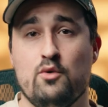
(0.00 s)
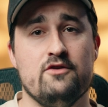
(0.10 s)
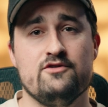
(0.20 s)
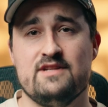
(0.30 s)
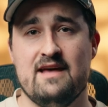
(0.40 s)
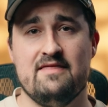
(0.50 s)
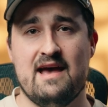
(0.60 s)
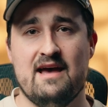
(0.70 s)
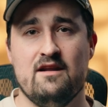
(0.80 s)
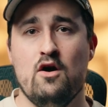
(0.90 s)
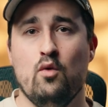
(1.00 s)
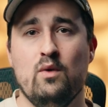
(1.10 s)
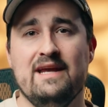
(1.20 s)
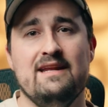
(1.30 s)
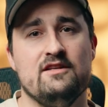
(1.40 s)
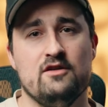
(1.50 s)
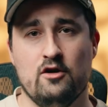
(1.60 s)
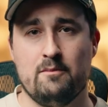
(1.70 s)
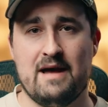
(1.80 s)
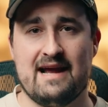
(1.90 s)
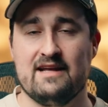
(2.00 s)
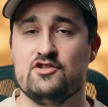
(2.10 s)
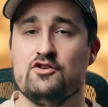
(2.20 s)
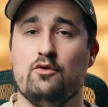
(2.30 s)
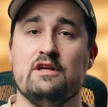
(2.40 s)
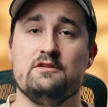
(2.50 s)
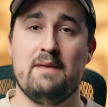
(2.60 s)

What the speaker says: understand that, we need to look back at Sony's